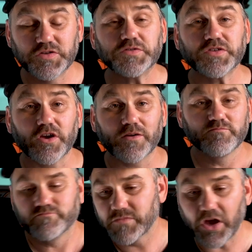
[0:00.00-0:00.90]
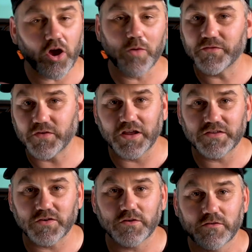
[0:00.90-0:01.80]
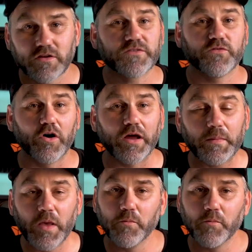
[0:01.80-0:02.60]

do so. Go home if you need to, that's fine.